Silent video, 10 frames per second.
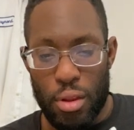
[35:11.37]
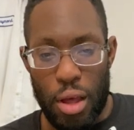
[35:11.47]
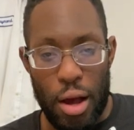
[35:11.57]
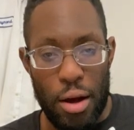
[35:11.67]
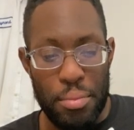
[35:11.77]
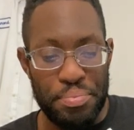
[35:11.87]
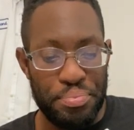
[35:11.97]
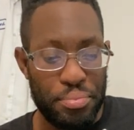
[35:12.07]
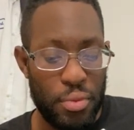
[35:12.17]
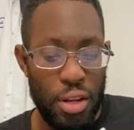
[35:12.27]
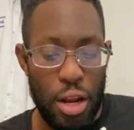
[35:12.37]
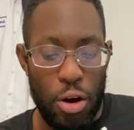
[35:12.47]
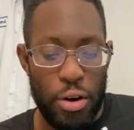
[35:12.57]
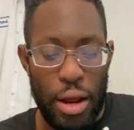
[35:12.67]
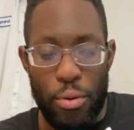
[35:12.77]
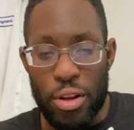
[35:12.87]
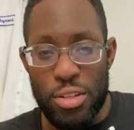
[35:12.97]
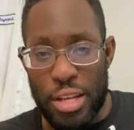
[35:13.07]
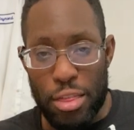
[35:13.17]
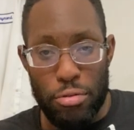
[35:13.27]
And I want to
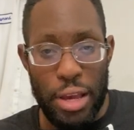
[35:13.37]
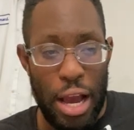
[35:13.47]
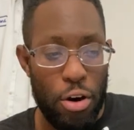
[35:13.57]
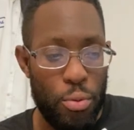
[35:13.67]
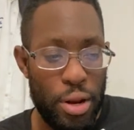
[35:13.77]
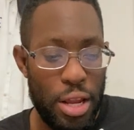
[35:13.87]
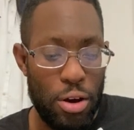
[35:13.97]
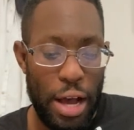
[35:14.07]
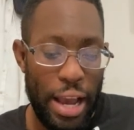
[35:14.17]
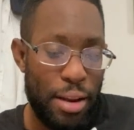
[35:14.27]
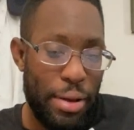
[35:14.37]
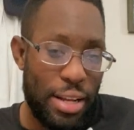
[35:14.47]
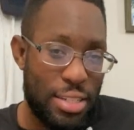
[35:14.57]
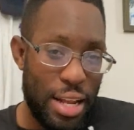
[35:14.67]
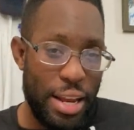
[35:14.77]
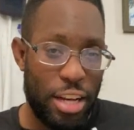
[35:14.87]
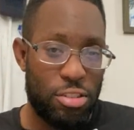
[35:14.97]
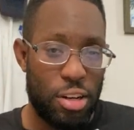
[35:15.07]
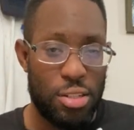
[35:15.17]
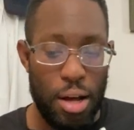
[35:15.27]
use that 3-hour window. I can make it to that next
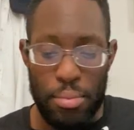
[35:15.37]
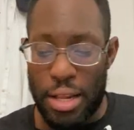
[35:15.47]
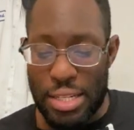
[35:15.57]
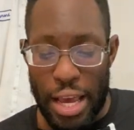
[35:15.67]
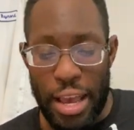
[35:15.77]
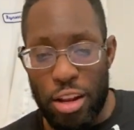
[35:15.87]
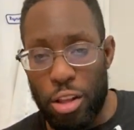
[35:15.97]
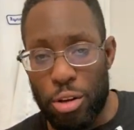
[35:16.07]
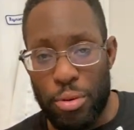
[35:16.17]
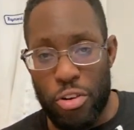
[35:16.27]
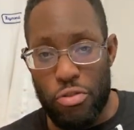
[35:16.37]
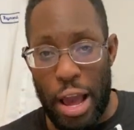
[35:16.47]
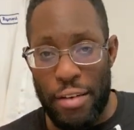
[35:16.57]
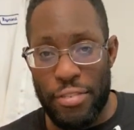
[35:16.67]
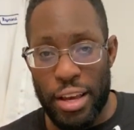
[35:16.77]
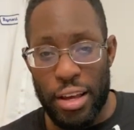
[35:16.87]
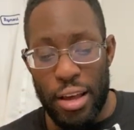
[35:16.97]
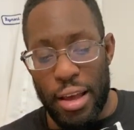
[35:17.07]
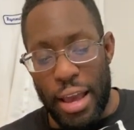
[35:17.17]
truck stop. Let's say I hit a little bit of traffic.